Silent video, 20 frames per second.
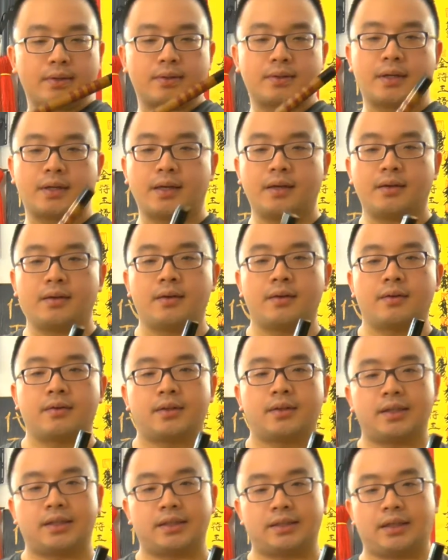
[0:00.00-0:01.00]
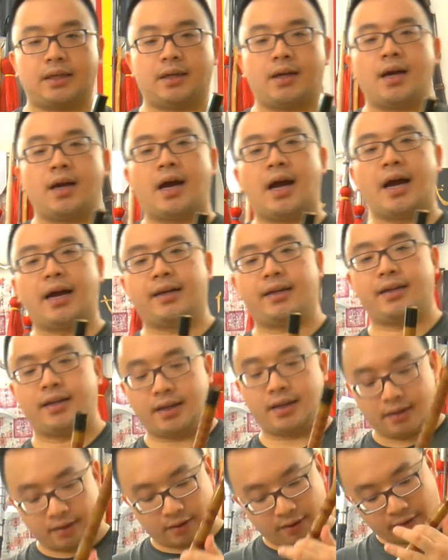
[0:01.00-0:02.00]
See, this is the high
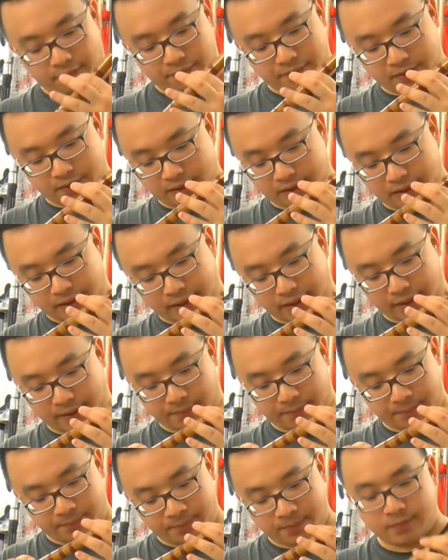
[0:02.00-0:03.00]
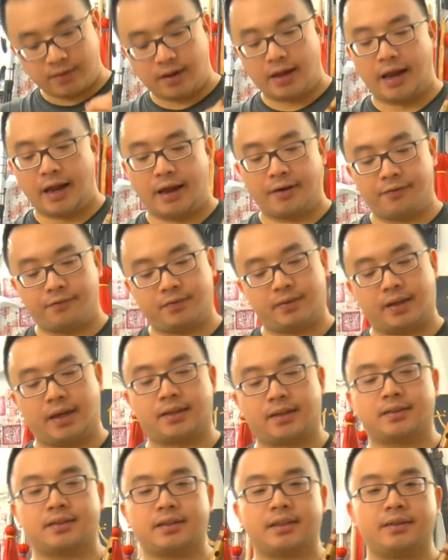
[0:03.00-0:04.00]
key of the F
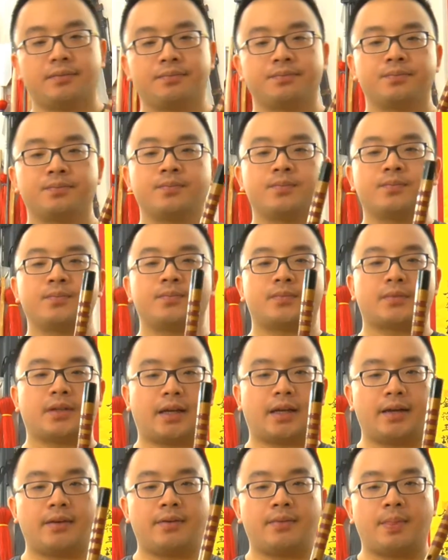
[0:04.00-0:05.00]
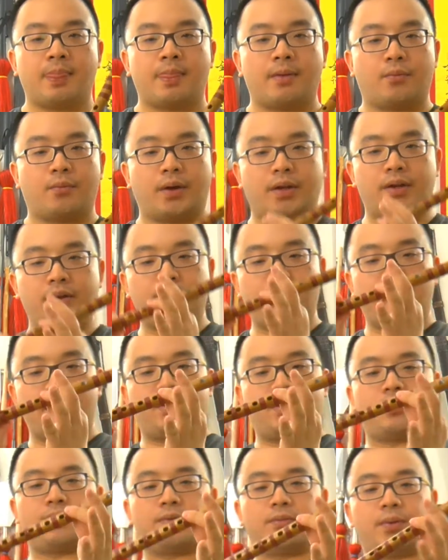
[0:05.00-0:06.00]
Dizi. Okay, when you
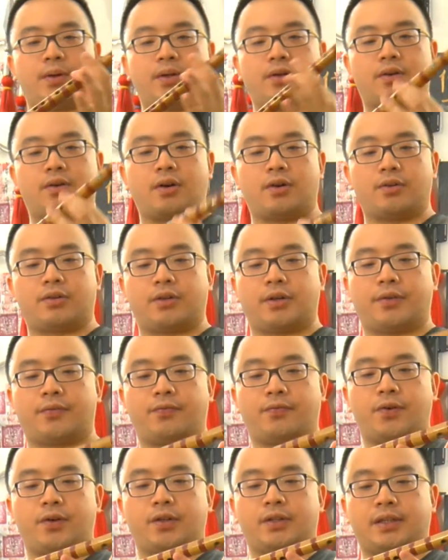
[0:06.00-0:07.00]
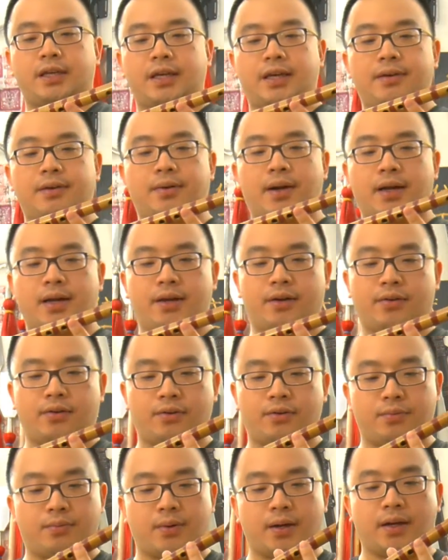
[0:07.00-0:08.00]
go to the first key right here,
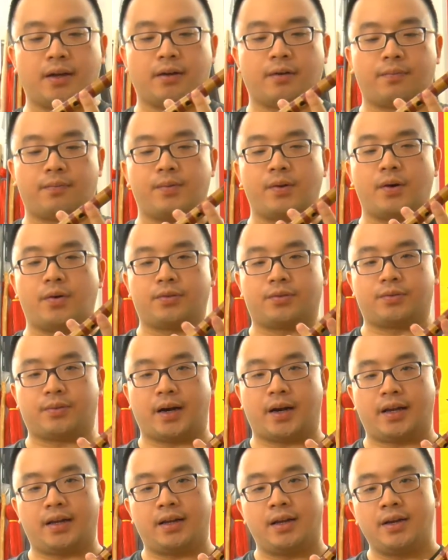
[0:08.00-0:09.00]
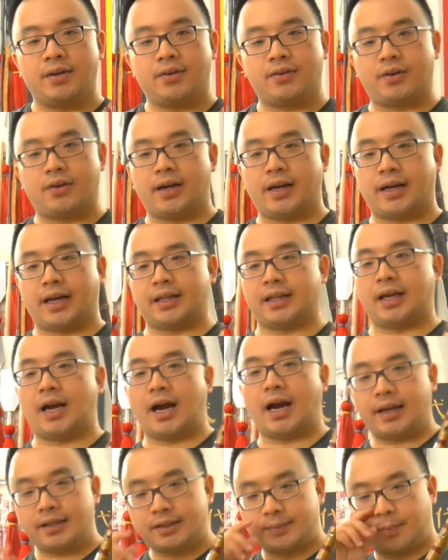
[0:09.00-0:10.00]
you run out of notes, right? You're like at the
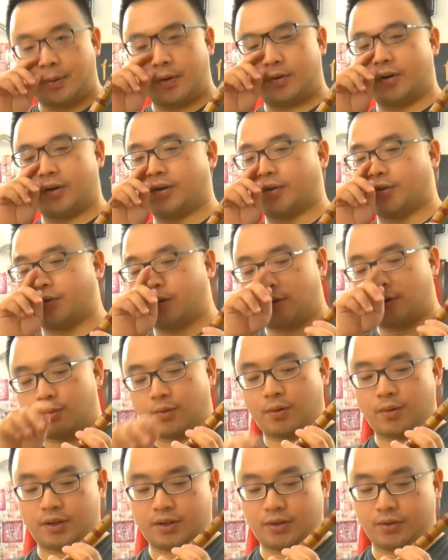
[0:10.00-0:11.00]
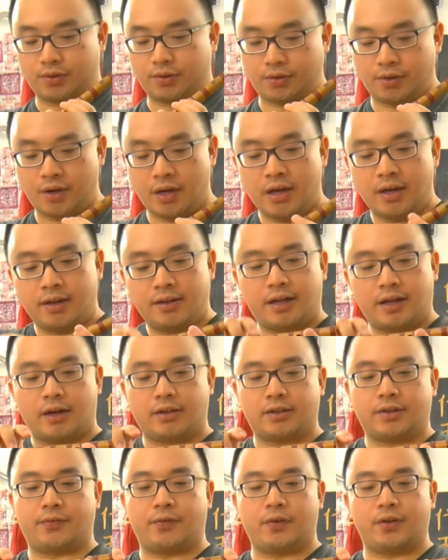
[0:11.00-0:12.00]
highest pitch and you don't know what to do. Now
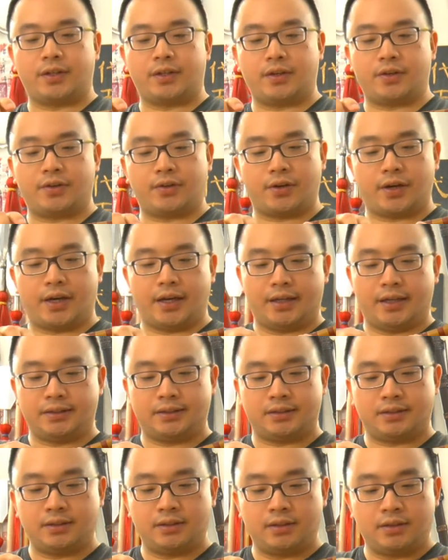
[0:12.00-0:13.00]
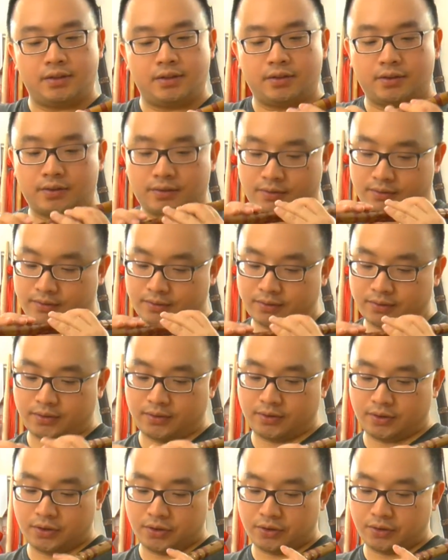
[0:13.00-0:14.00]
the first thing you do is
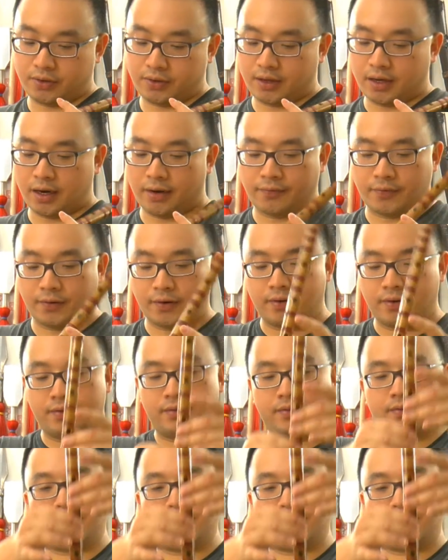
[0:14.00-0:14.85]
you cover